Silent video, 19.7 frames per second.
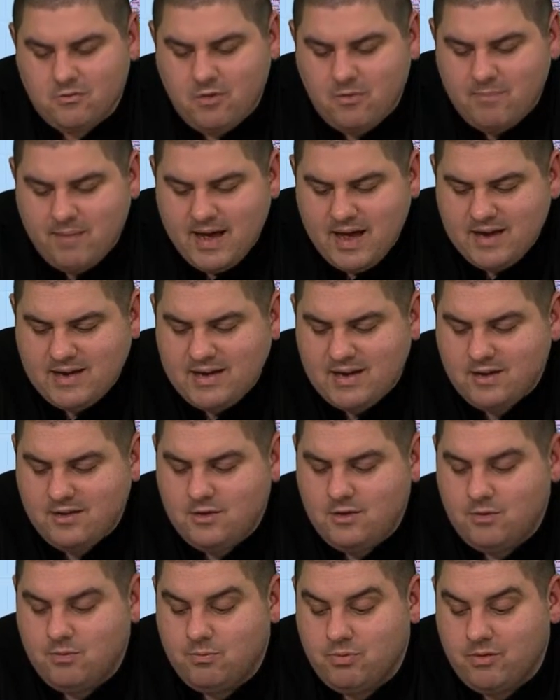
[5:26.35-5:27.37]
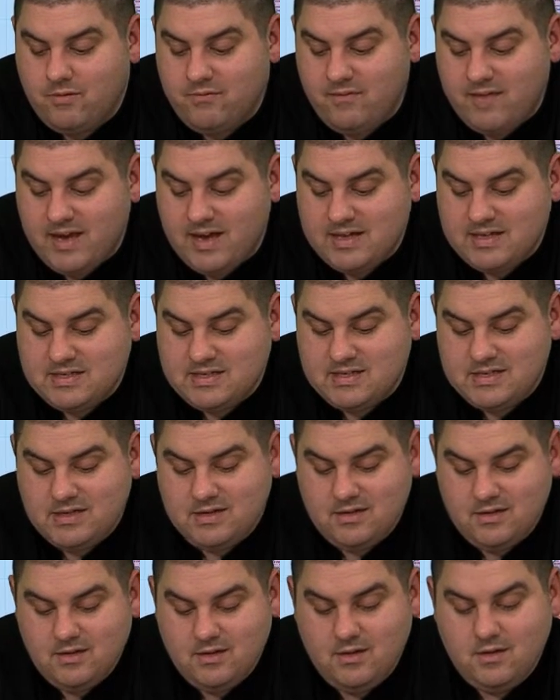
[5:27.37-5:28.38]
Robotnik to prevent
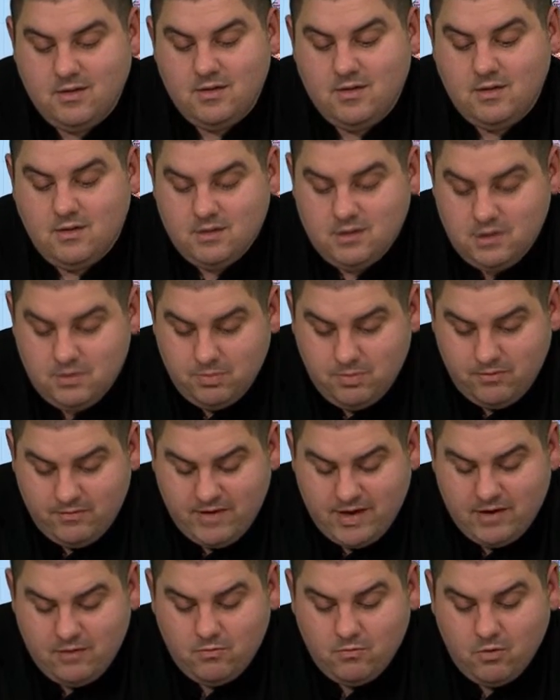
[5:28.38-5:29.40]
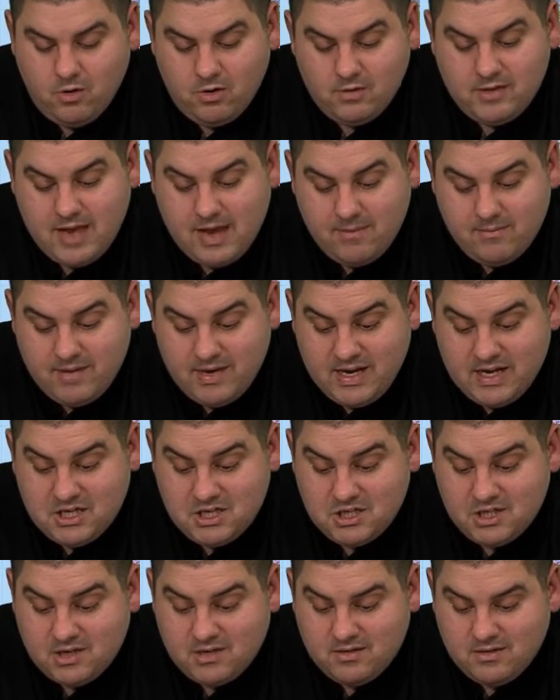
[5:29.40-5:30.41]
to prevent world
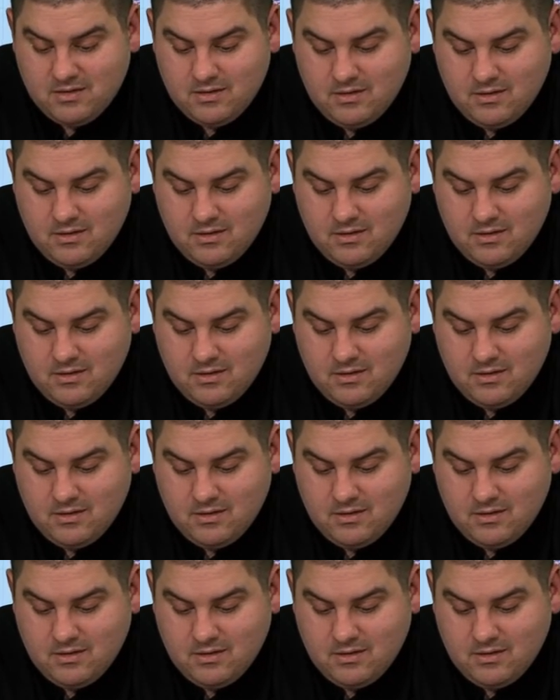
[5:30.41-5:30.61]
domination.